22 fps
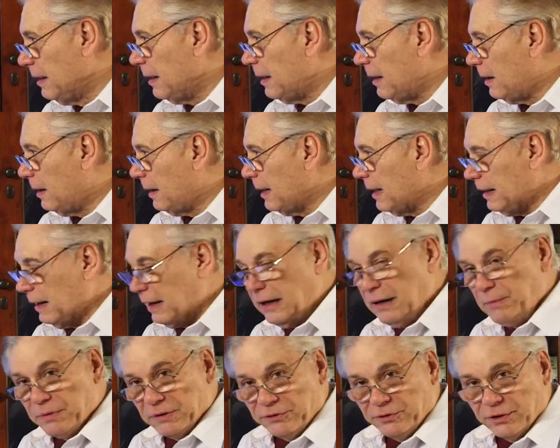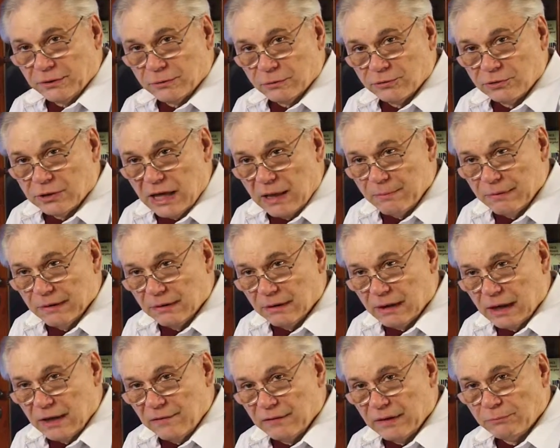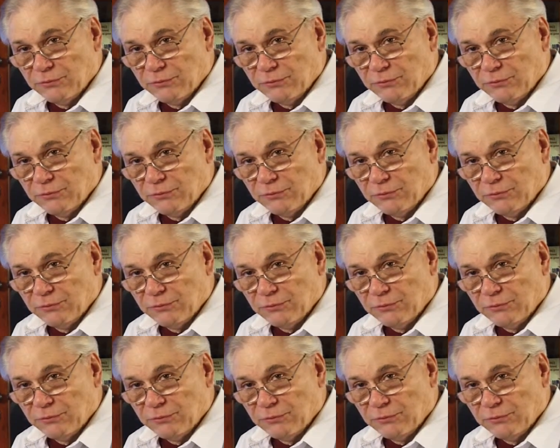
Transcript: at any particular time in life.